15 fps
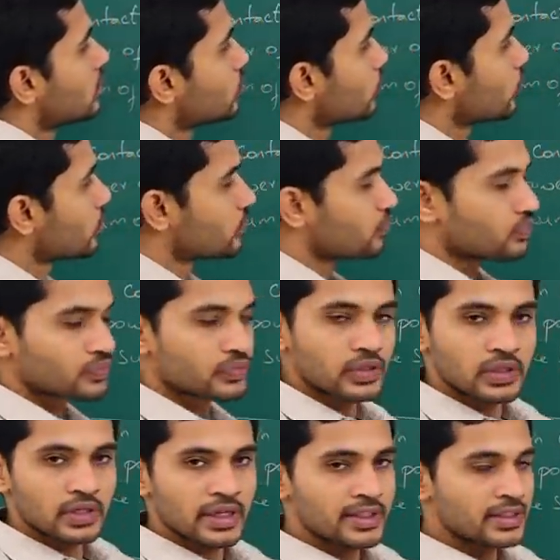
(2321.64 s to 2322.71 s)
So,
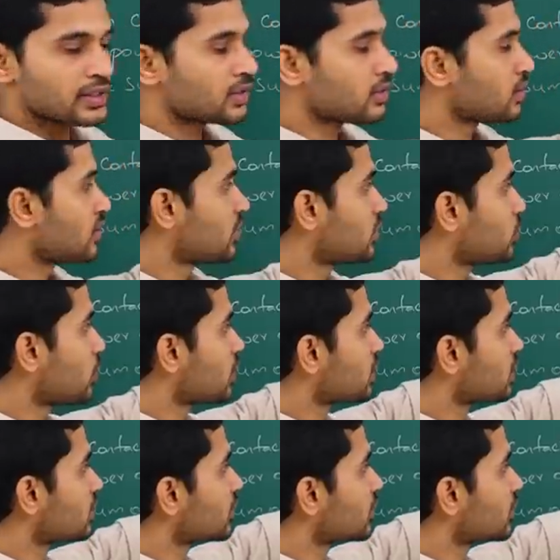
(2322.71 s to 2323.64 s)
right. So, the situation